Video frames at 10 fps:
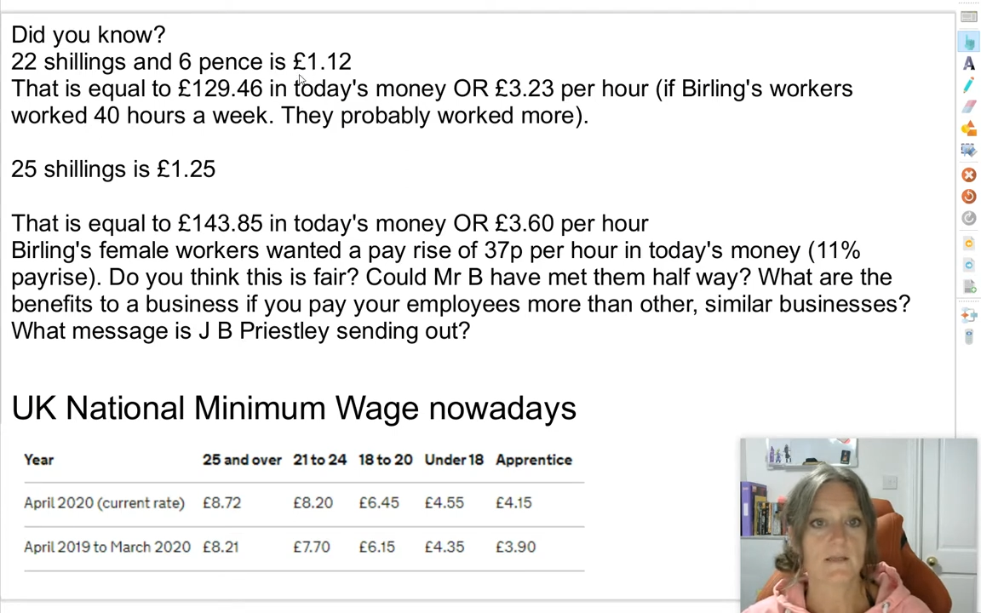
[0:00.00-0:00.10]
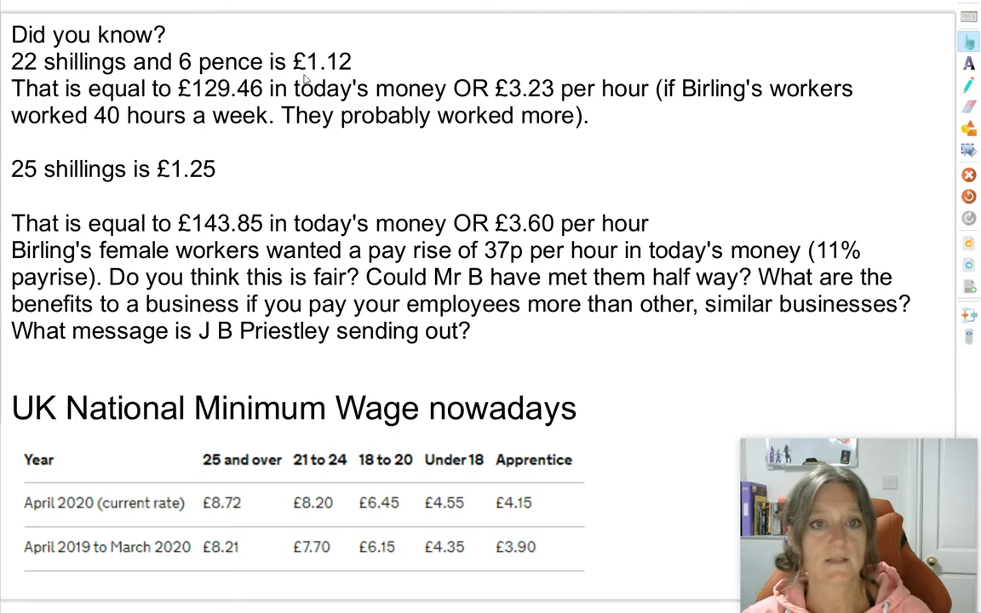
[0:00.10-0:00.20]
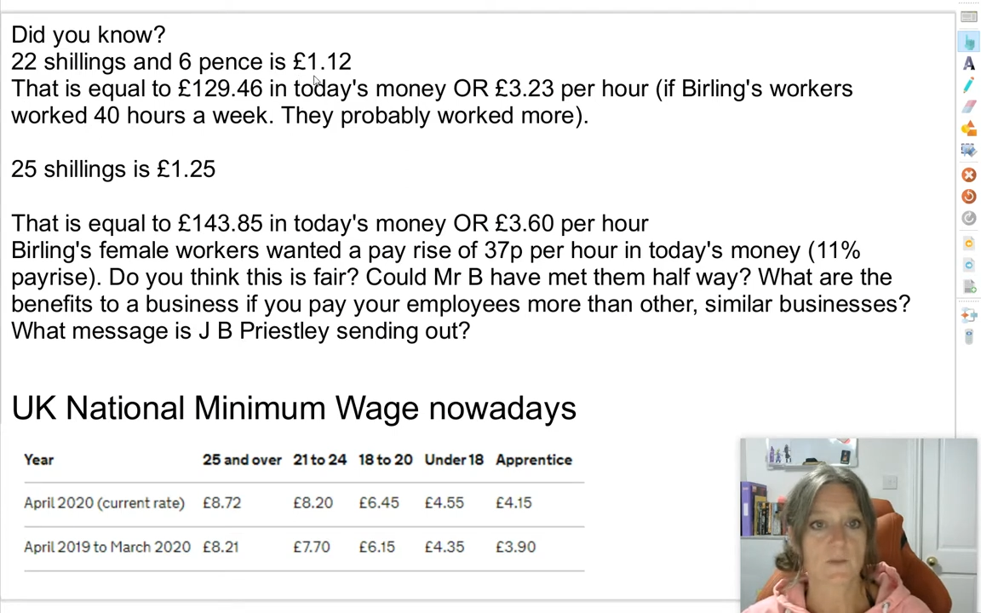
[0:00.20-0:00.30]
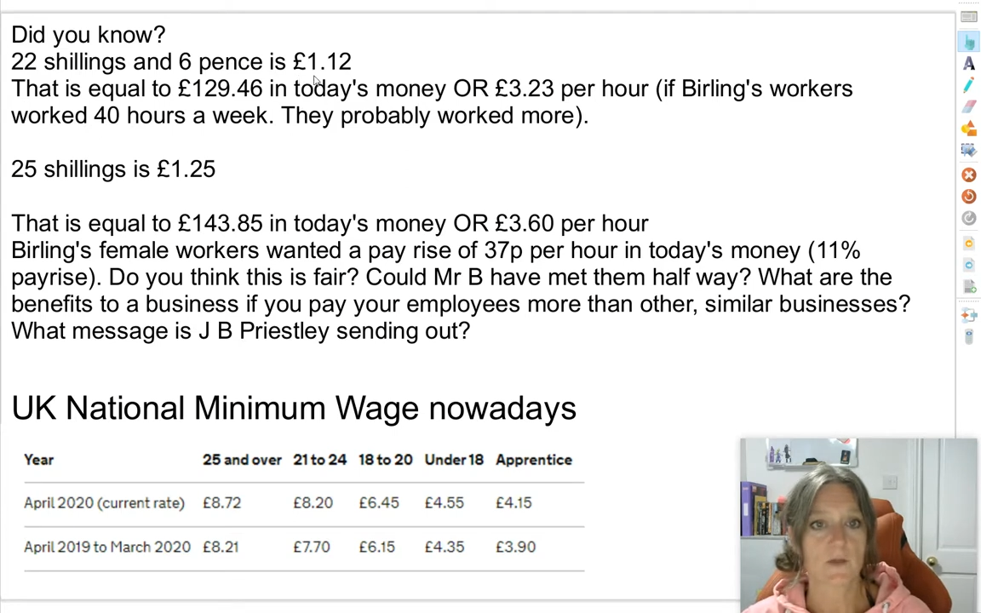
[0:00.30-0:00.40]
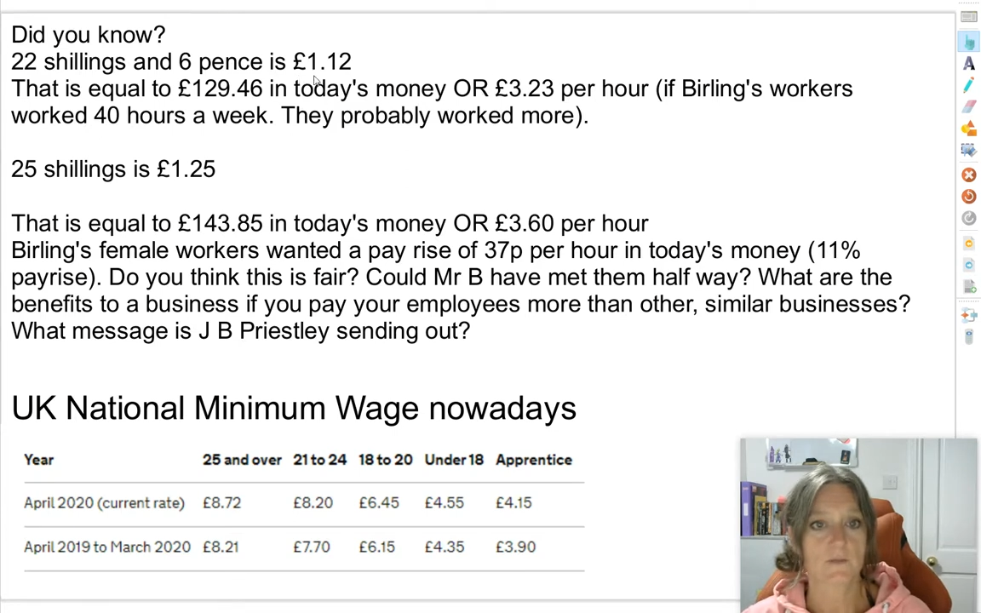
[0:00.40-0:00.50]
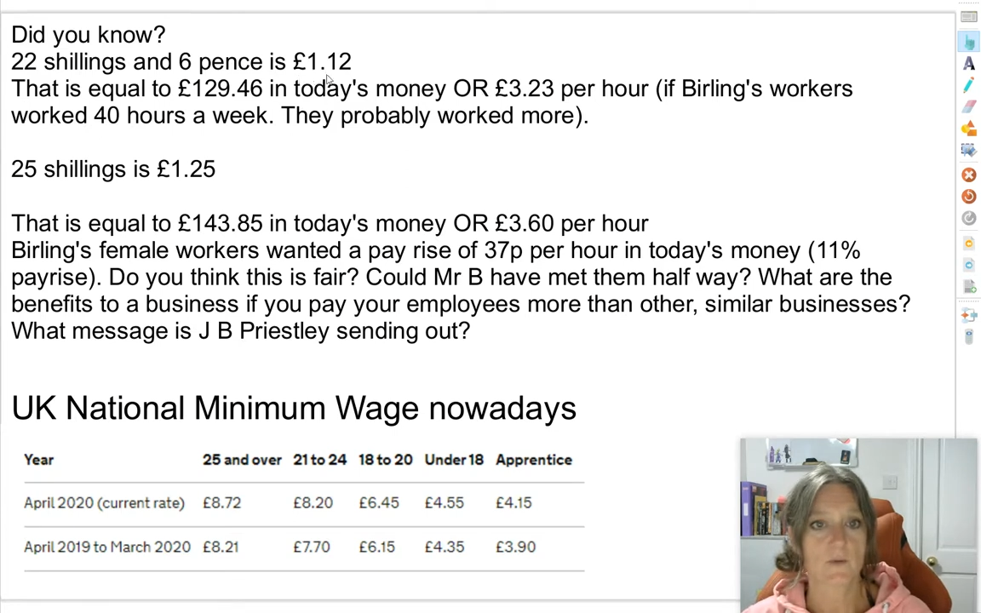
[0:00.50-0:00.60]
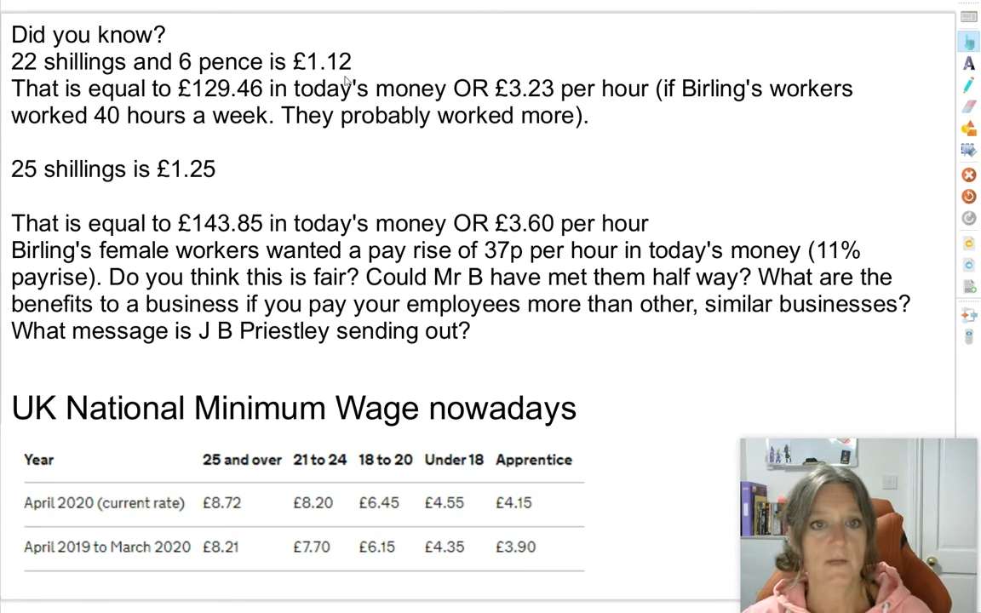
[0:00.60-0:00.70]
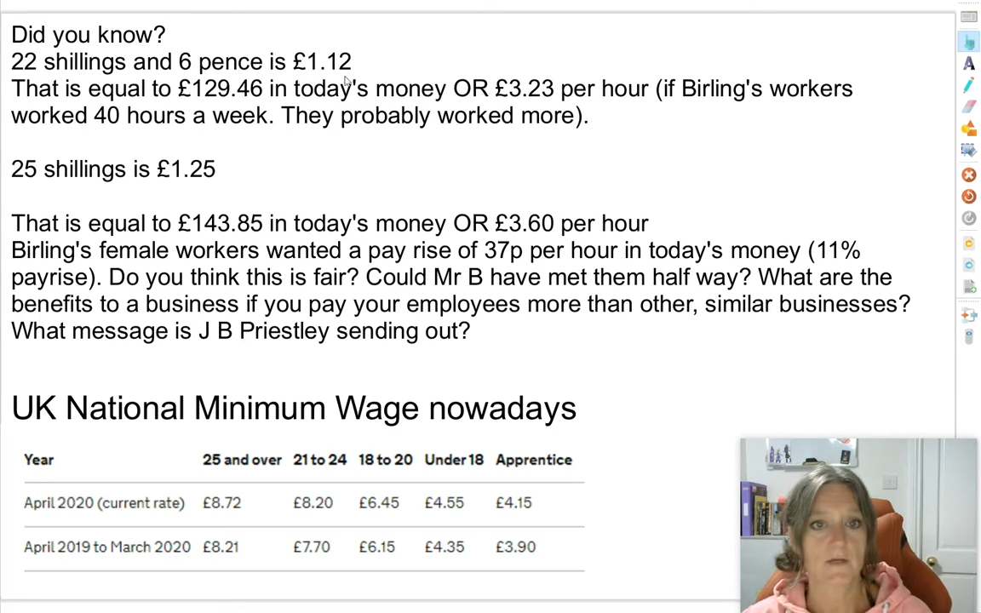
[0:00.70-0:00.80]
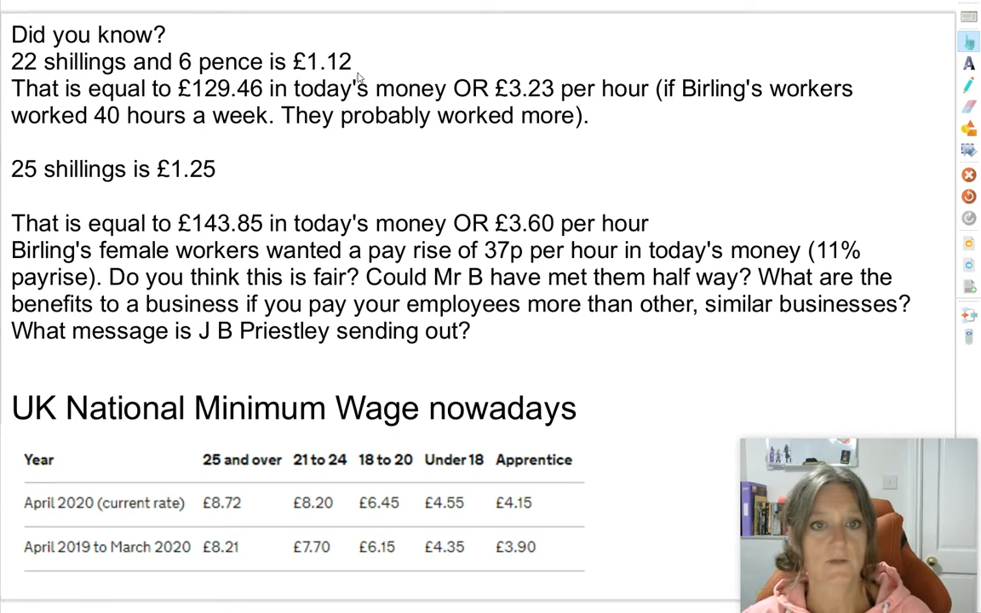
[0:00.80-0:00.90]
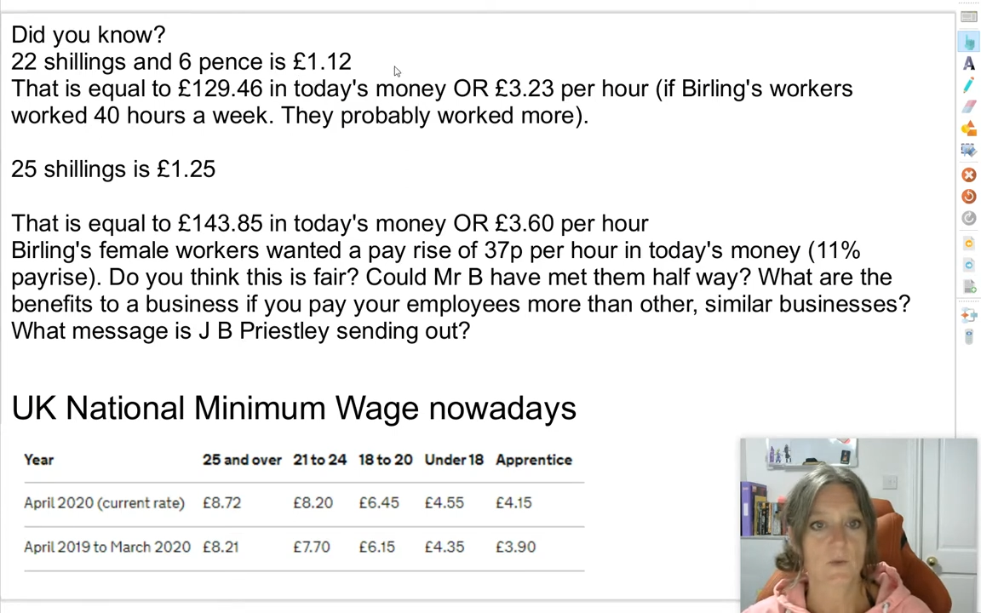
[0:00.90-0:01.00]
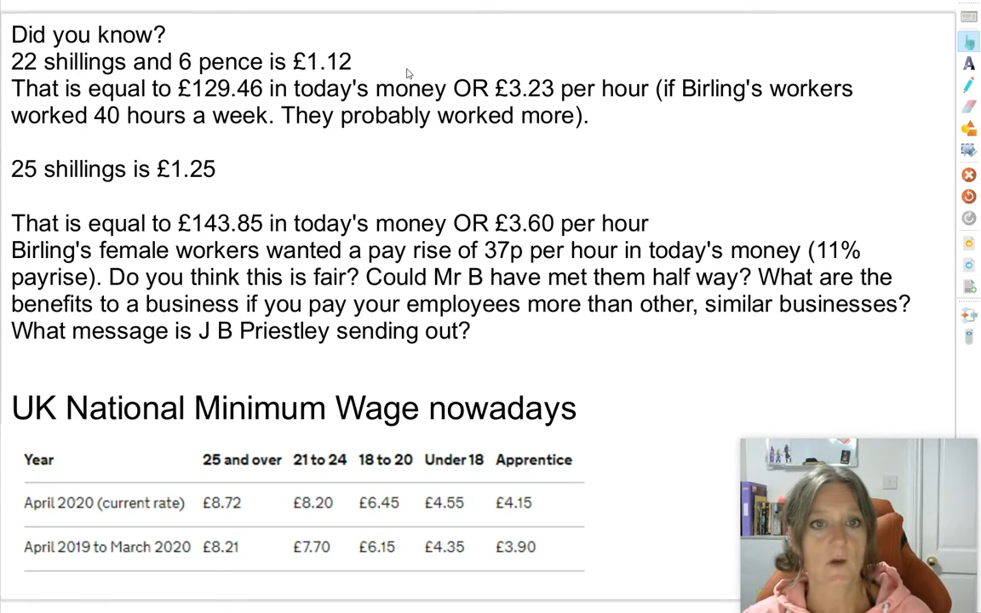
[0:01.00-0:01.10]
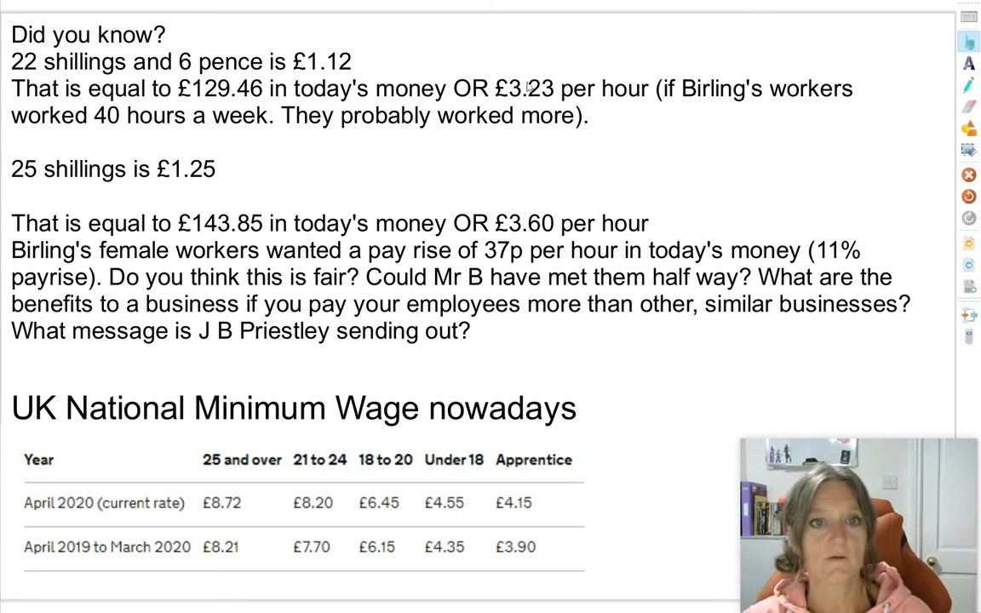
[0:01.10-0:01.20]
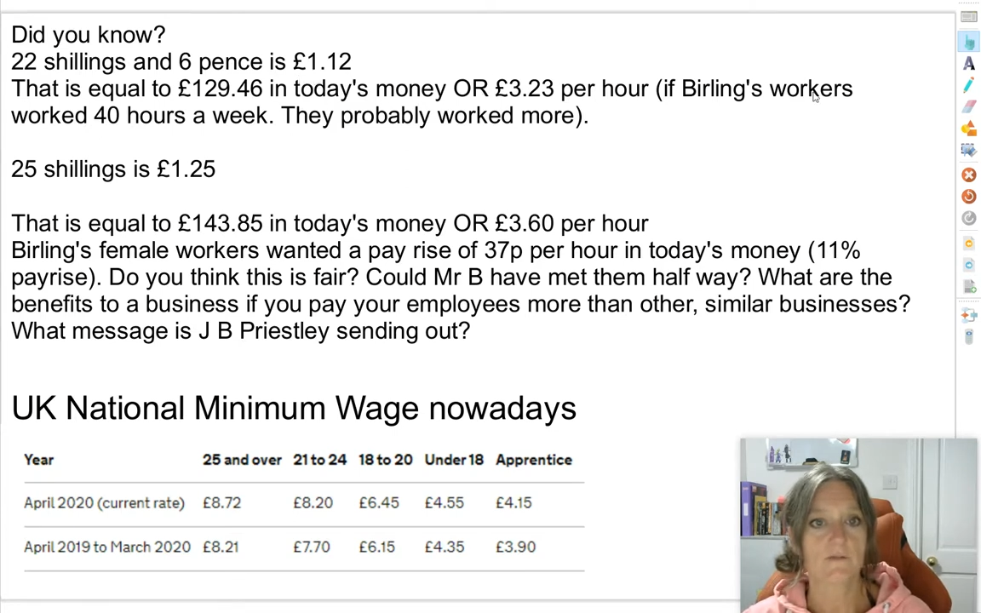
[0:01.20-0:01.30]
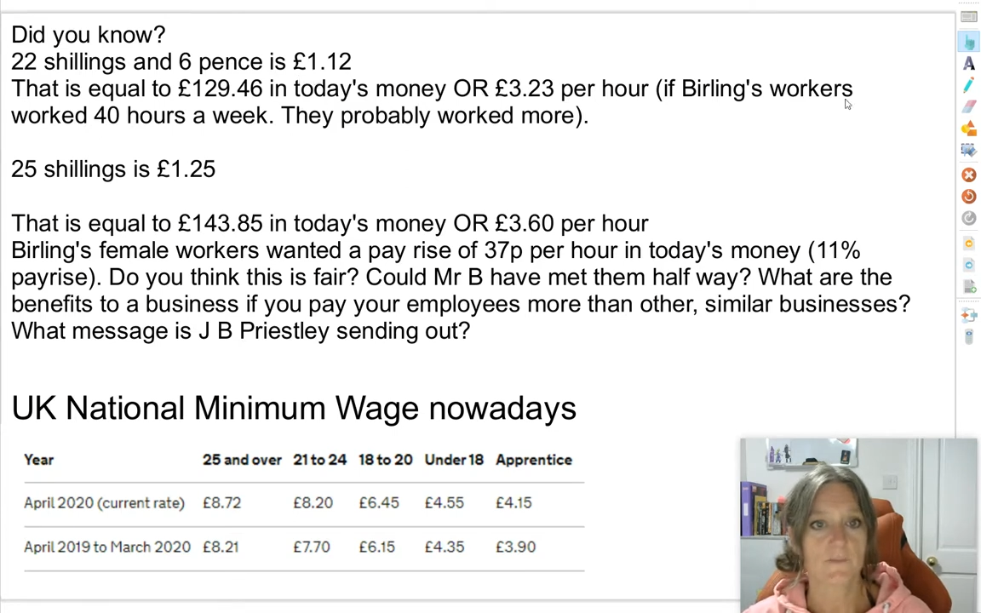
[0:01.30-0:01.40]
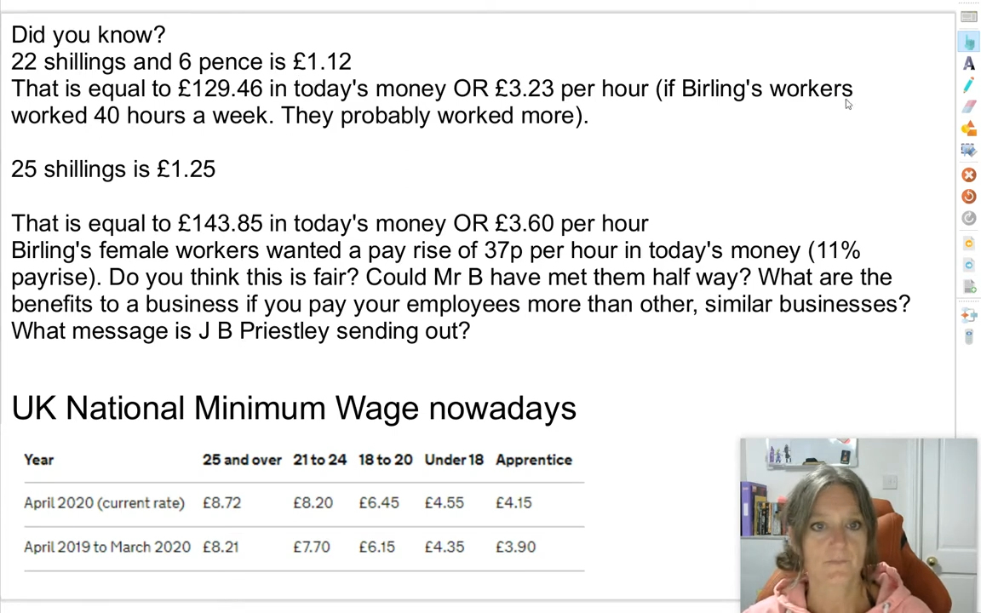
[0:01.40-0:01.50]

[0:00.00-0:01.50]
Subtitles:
that's worth £1.12.